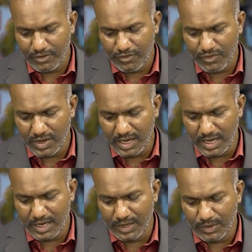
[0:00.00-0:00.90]
V
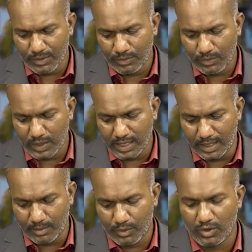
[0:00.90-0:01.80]
into
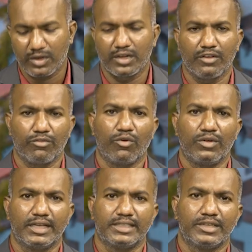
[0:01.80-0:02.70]
I, product of
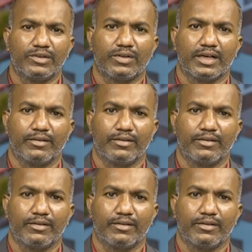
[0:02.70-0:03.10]
voltage into